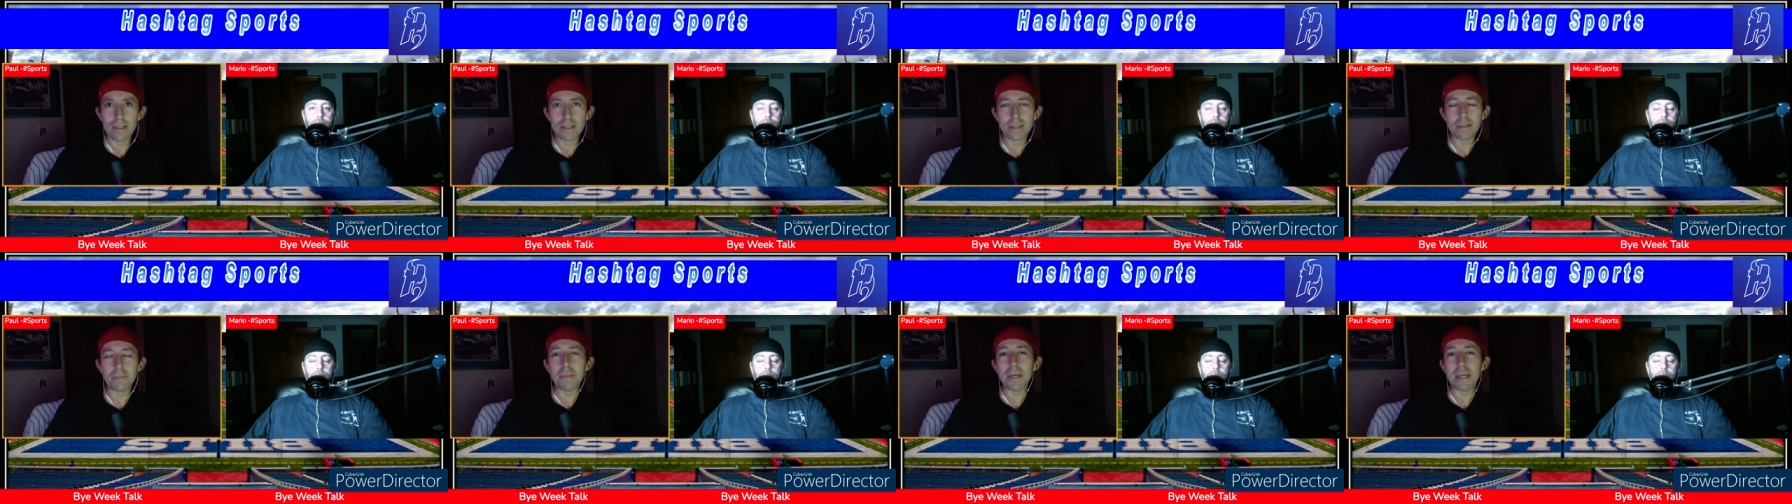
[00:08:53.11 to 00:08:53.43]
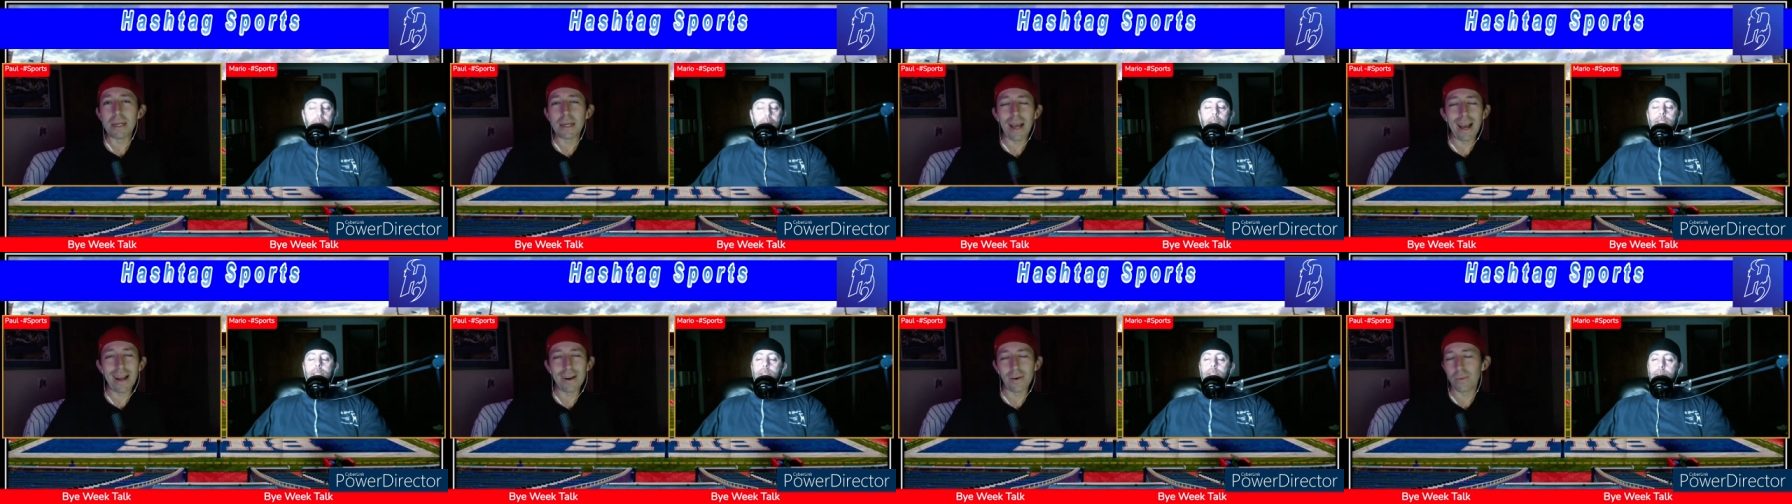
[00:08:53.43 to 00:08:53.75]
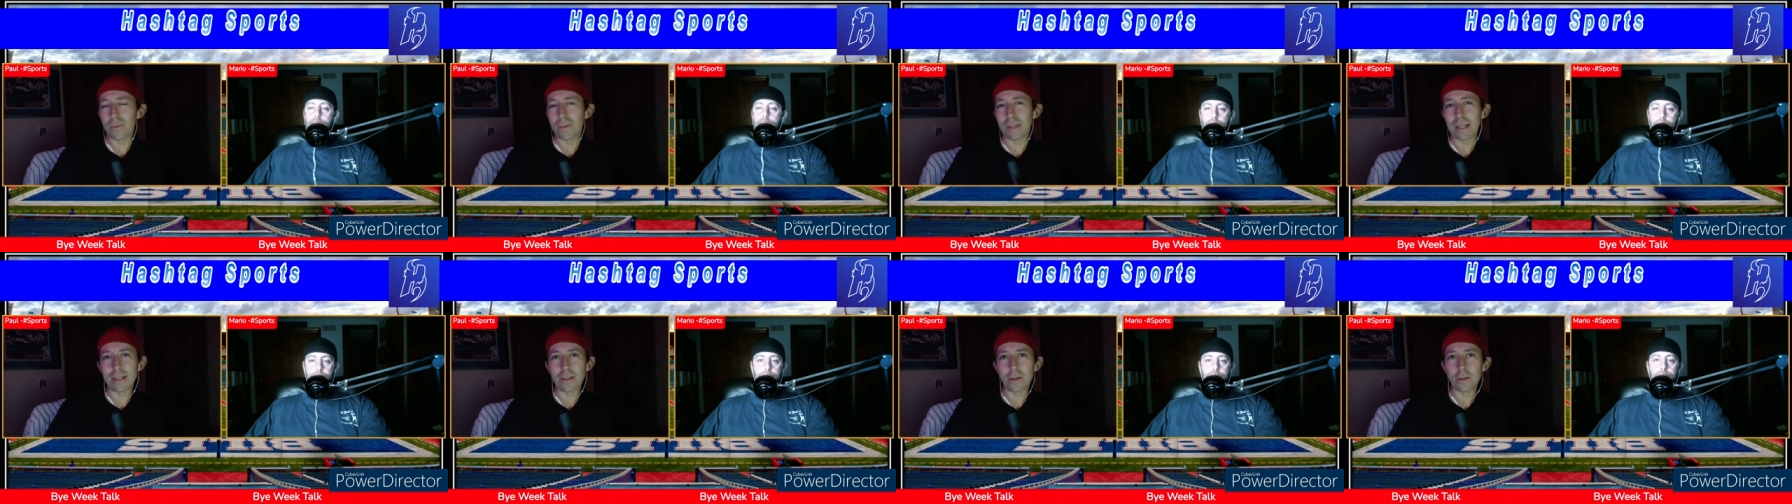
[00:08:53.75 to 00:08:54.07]
To me, yes. I
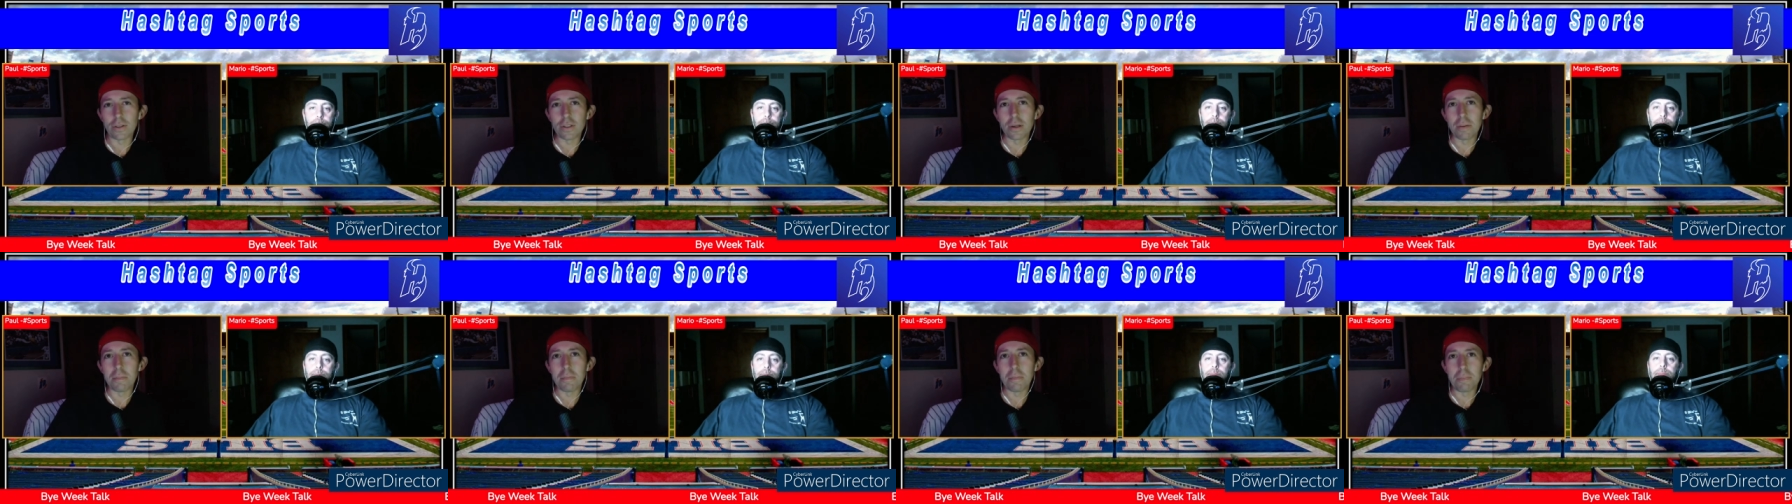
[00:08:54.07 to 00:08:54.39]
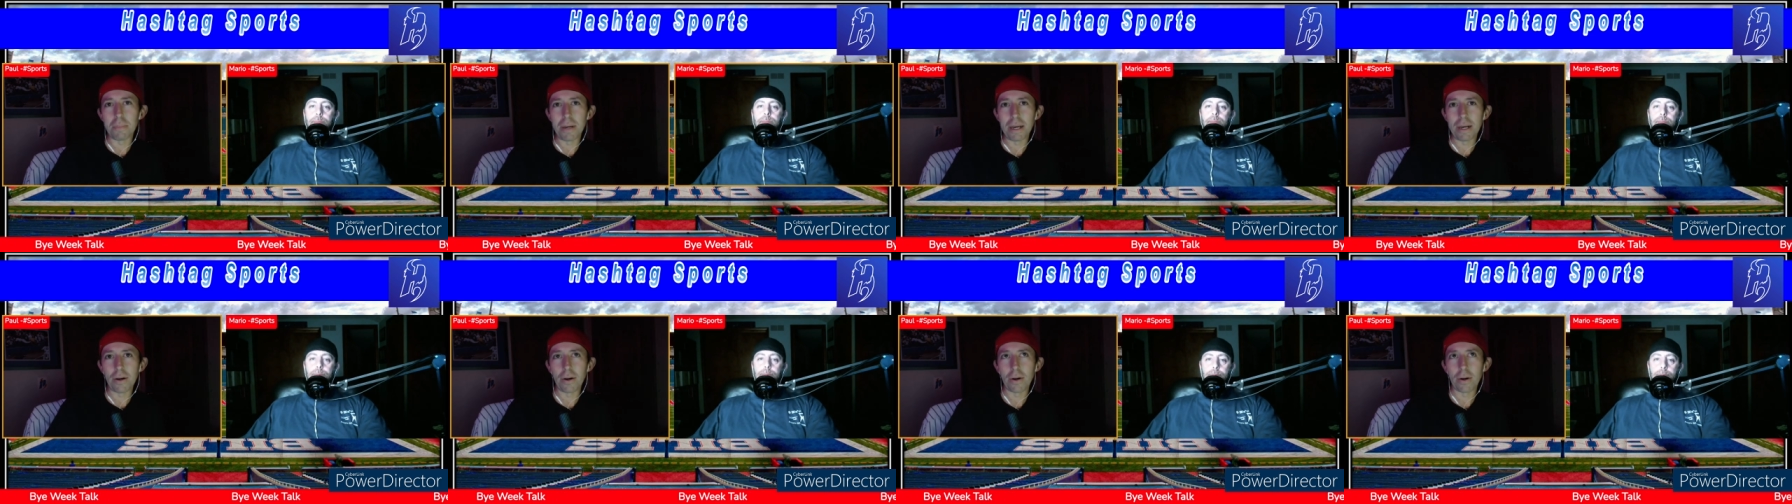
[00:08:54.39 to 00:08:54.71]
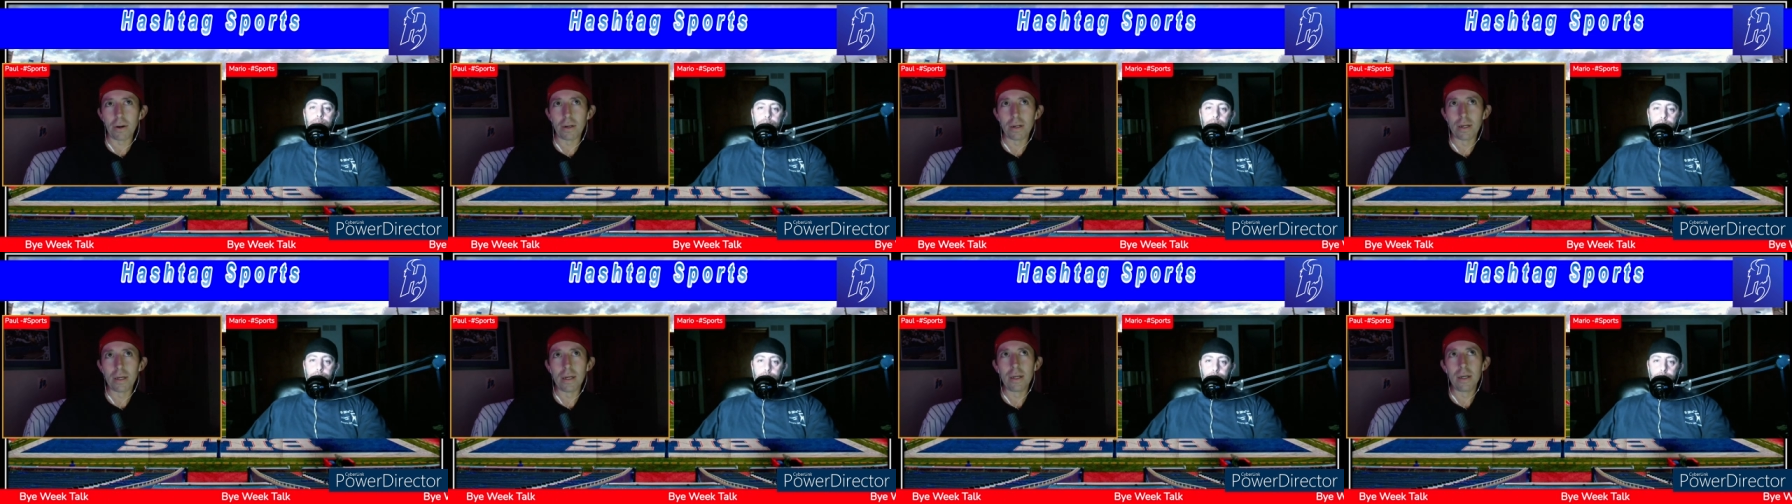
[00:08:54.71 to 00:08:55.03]
don't think there's a
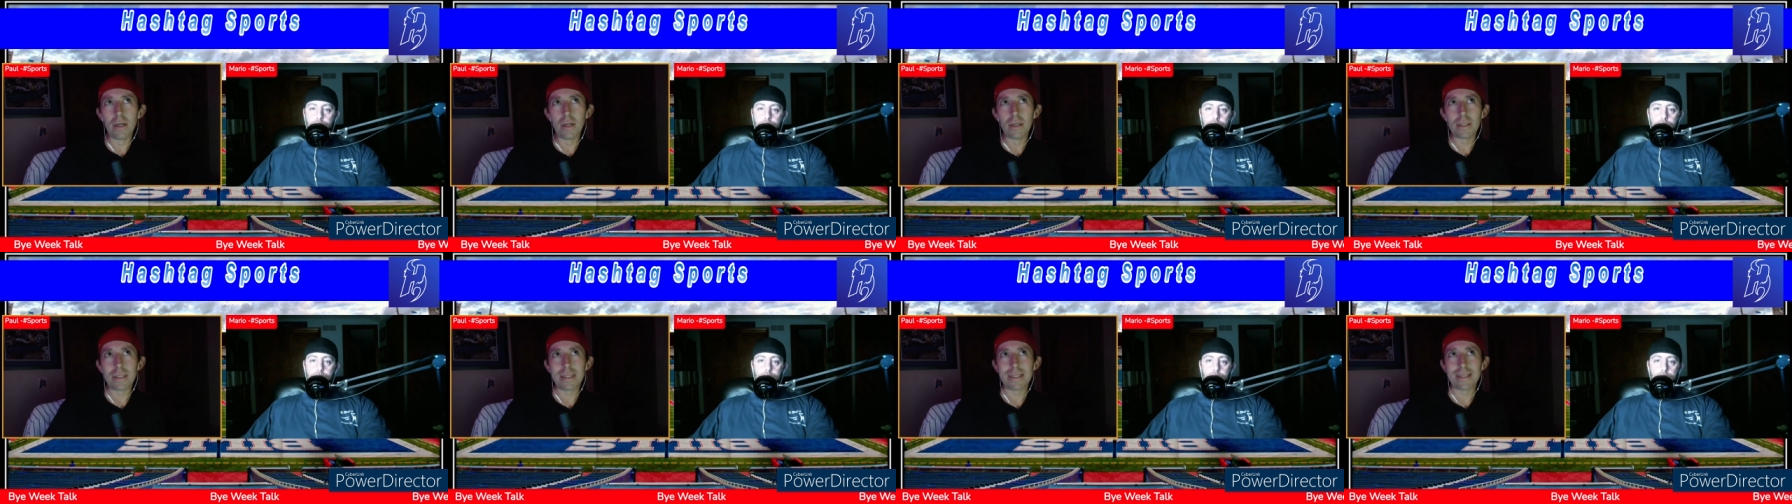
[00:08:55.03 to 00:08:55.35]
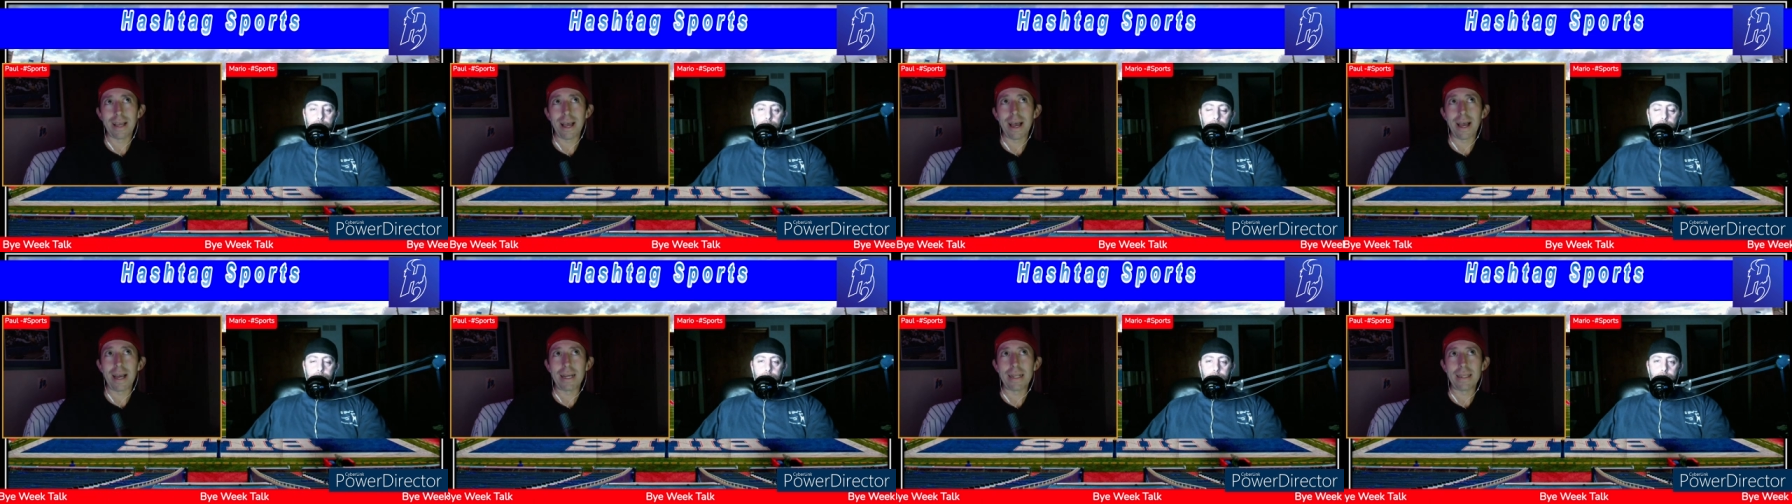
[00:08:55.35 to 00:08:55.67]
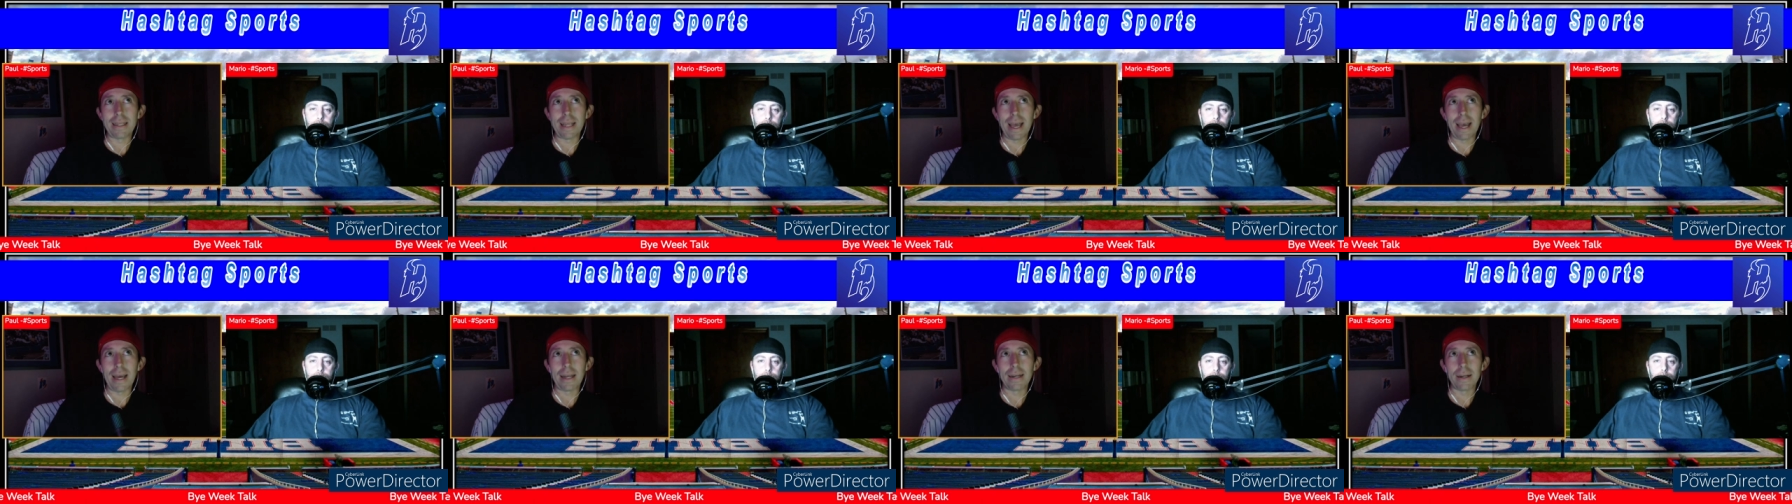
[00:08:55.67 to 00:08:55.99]
bigger
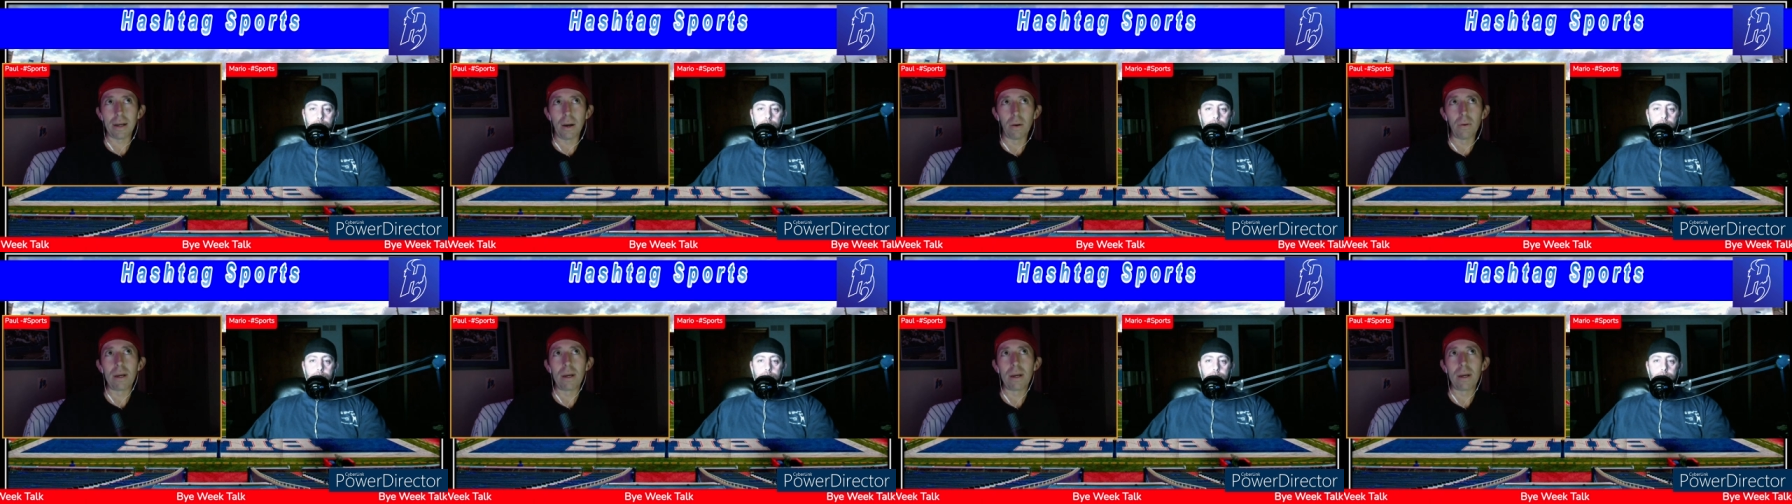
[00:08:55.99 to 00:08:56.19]
sign that,